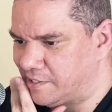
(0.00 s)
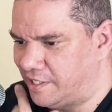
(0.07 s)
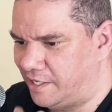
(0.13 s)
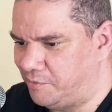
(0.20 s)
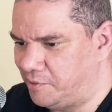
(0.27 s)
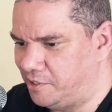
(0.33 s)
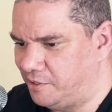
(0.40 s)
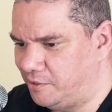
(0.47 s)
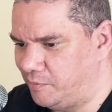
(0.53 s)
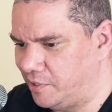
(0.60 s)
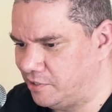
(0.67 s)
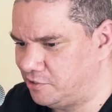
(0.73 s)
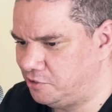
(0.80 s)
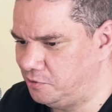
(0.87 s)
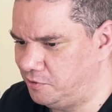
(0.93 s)
now we know
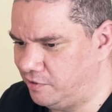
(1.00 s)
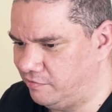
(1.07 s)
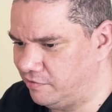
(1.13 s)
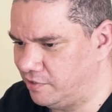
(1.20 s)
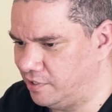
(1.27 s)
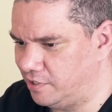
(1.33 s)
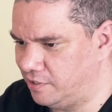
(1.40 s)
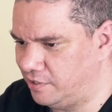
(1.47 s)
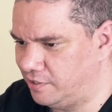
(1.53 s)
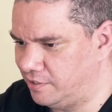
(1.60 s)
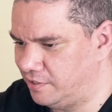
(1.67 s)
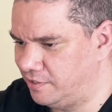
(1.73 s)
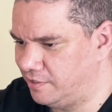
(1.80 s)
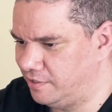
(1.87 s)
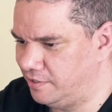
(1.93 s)
where 2 of the
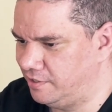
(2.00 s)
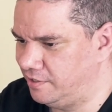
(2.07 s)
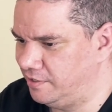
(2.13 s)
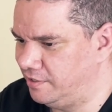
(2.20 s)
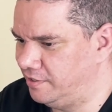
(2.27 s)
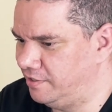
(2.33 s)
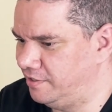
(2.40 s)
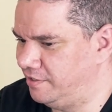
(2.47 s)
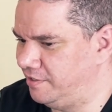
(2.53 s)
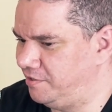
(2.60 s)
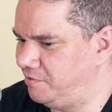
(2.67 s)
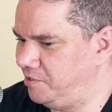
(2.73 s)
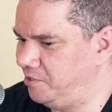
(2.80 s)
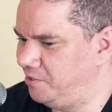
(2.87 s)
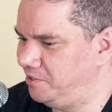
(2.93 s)

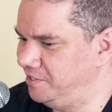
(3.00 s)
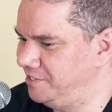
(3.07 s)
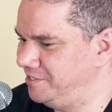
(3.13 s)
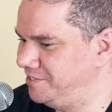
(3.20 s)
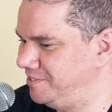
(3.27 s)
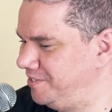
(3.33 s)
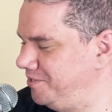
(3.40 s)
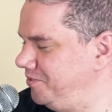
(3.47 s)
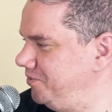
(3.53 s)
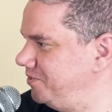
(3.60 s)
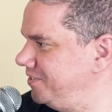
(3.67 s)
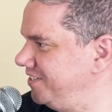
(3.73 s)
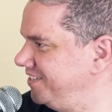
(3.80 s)
3 are, and this is the 3rd.